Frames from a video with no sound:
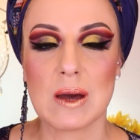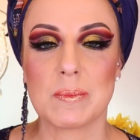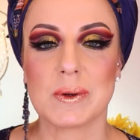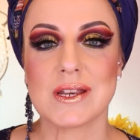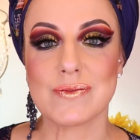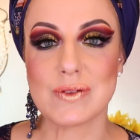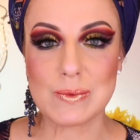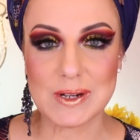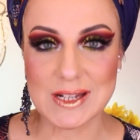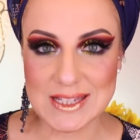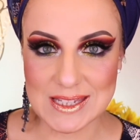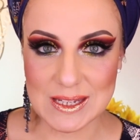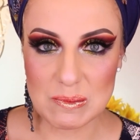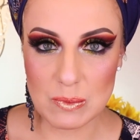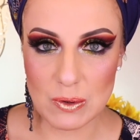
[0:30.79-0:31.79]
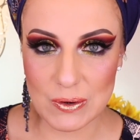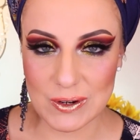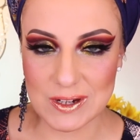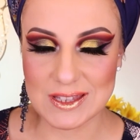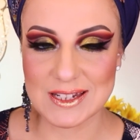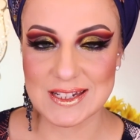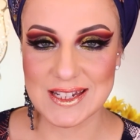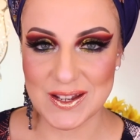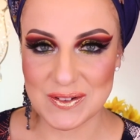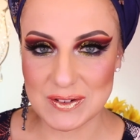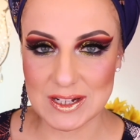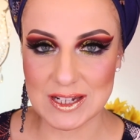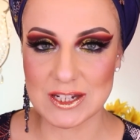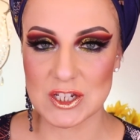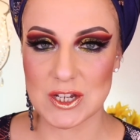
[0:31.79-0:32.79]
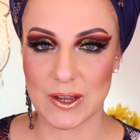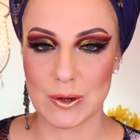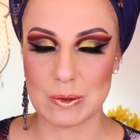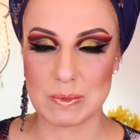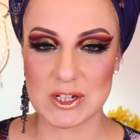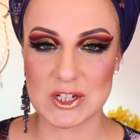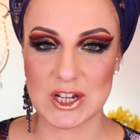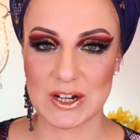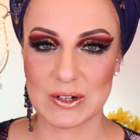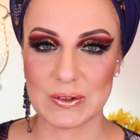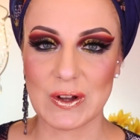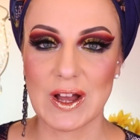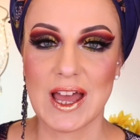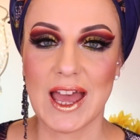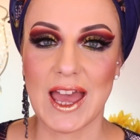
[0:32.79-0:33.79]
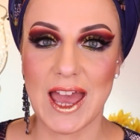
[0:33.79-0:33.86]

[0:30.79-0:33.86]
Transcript: But if you want to see more, then definitely check out my channel